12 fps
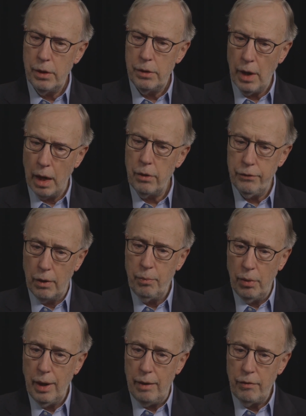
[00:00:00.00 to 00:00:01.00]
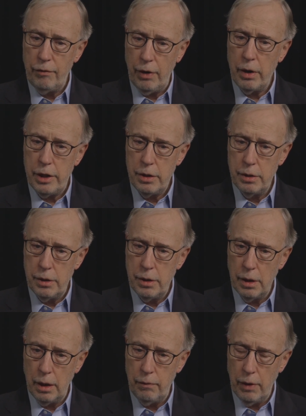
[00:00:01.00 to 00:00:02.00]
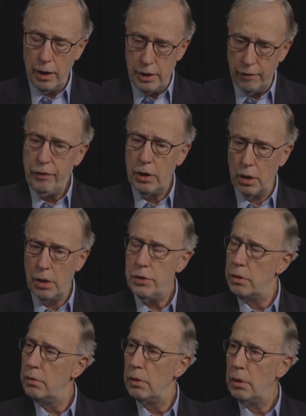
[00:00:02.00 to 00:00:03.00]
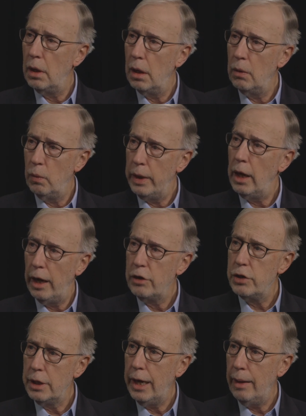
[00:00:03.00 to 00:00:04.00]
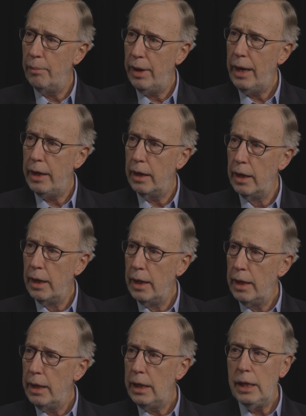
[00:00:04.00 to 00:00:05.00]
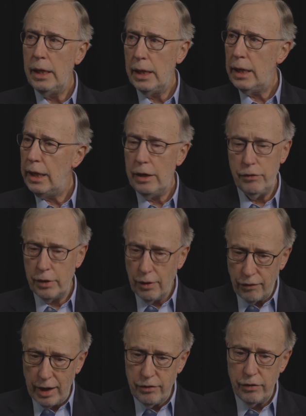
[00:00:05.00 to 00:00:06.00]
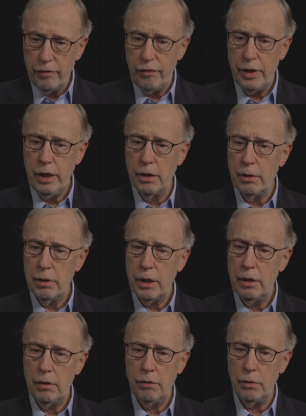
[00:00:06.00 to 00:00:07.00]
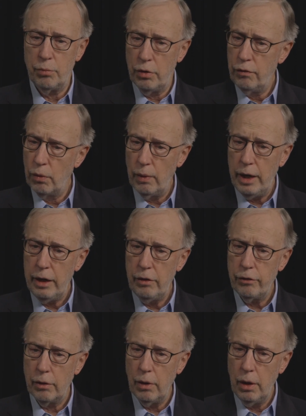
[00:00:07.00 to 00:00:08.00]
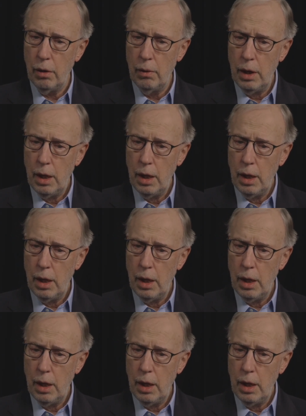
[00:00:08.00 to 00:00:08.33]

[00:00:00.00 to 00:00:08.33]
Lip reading: Donald Trump will have a very difficult re-election campaign. He's a divisive figure. His approval ratings are low.